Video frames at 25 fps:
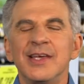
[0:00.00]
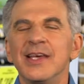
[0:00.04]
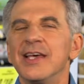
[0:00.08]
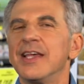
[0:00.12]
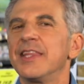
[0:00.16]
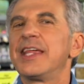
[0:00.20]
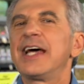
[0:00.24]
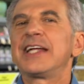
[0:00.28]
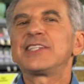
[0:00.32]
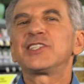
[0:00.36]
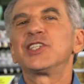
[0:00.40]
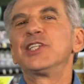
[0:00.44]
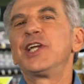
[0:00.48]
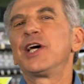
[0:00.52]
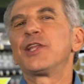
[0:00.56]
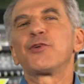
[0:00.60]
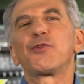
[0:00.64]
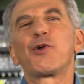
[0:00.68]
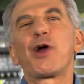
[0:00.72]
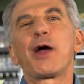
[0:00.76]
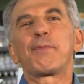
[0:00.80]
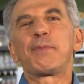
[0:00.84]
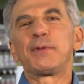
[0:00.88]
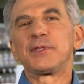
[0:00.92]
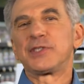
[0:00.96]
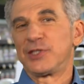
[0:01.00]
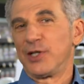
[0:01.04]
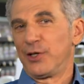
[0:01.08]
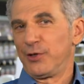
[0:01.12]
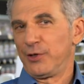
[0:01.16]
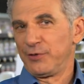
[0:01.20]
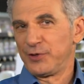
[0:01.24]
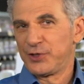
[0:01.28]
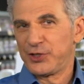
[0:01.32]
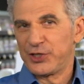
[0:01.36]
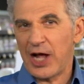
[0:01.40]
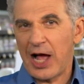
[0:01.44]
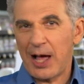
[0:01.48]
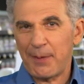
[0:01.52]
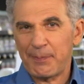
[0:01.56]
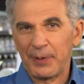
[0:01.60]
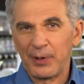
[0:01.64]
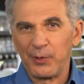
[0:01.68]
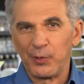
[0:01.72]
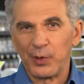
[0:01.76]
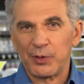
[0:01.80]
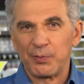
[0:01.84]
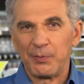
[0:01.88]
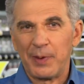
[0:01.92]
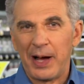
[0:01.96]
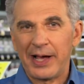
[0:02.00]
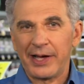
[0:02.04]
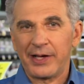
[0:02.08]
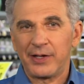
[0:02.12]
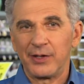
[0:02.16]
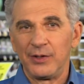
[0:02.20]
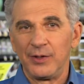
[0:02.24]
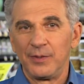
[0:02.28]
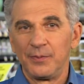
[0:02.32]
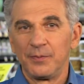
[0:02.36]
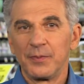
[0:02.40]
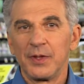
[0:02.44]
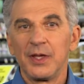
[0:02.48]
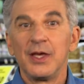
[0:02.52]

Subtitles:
That's another episode of Shopping with Michael.